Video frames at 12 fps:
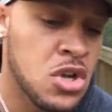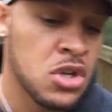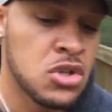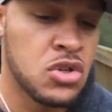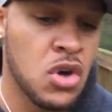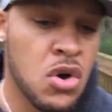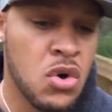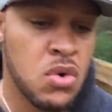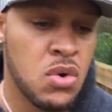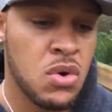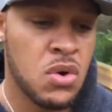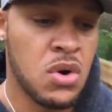So
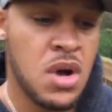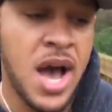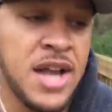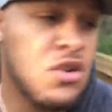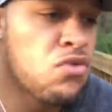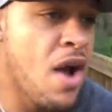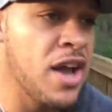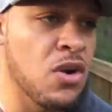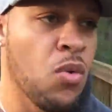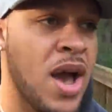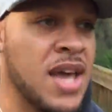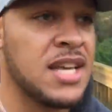I knew right
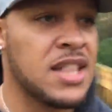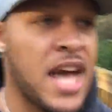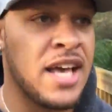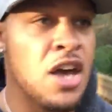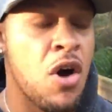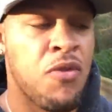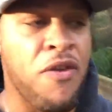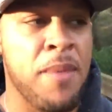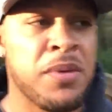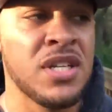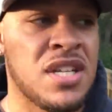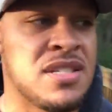away that, like, yo, if I'm
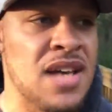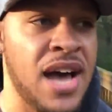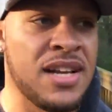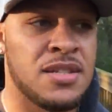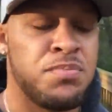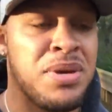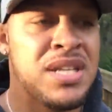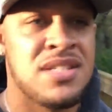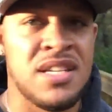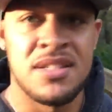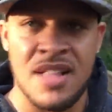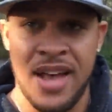gonna design this
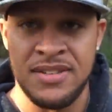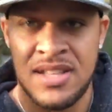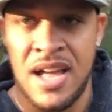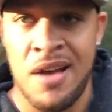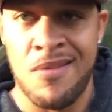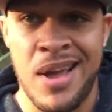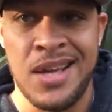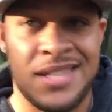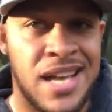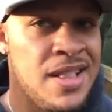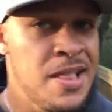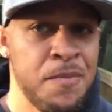business lifestyle, right, because
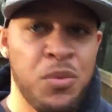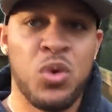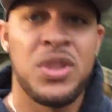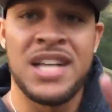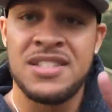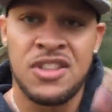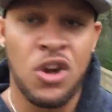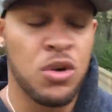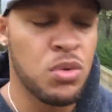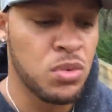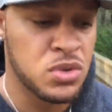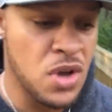that, well, that's the
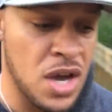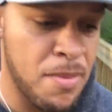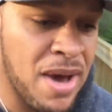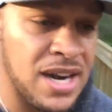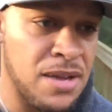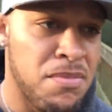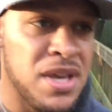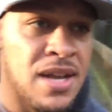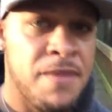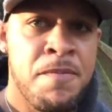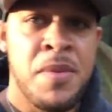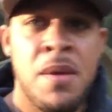third one, we'll talk about it in a
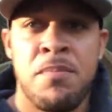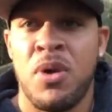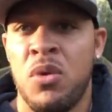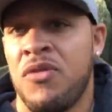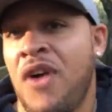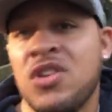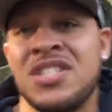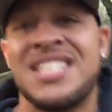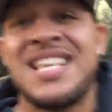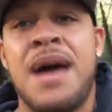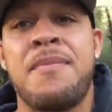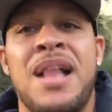minute, but if I was gonna
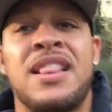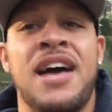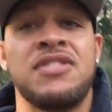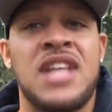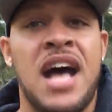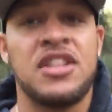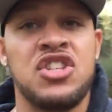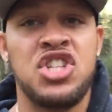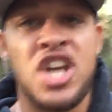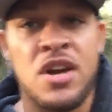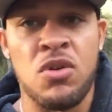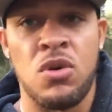design my lifestyle in
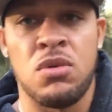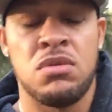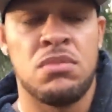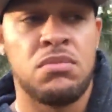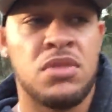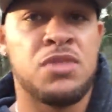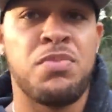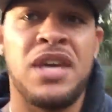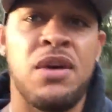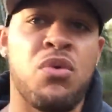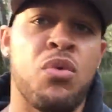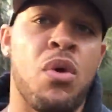general, let's
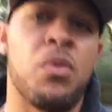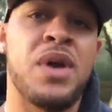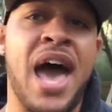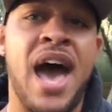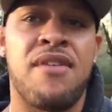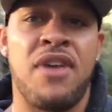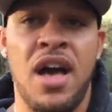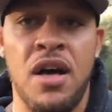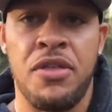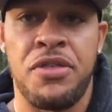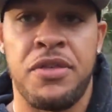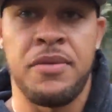begin with what we have,
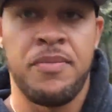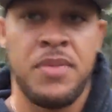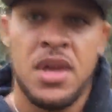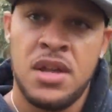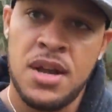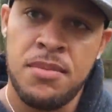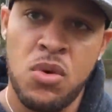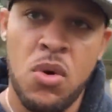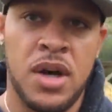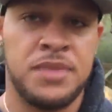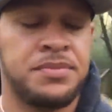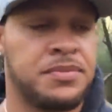health, number
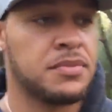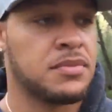one.